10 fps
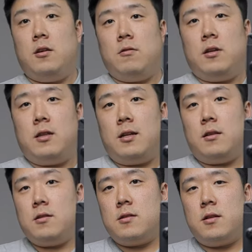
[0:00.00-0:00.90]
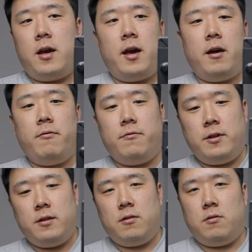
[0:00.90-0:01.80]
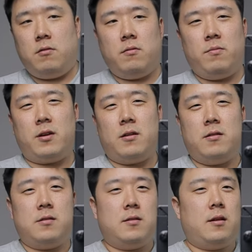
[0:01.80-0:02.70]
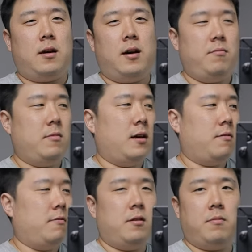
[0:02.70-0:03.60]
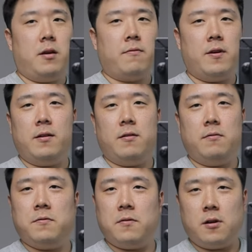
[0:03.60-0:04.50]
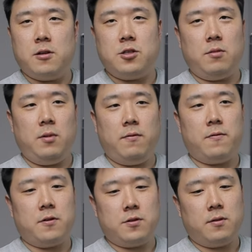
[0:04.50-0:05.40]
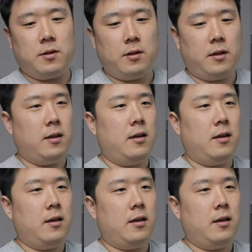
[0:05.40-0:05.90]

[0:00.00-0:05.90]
unit that doesn't have window because I'm not really big fan of R G B first of all,